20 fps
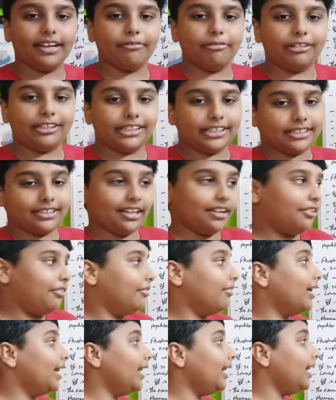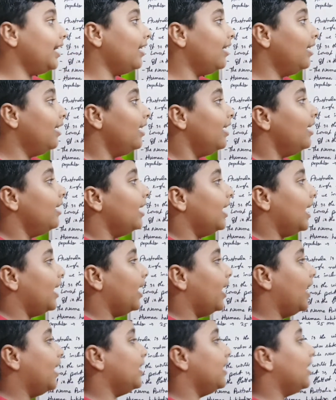which is the New Guinea,
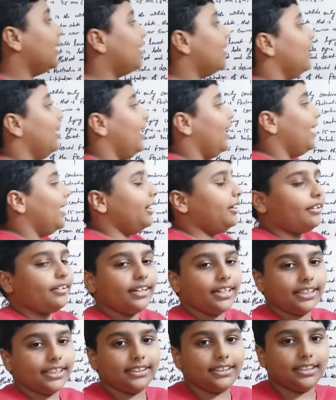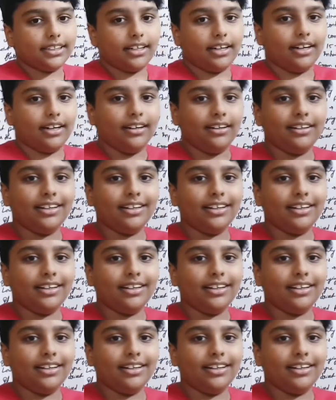and Indonesia.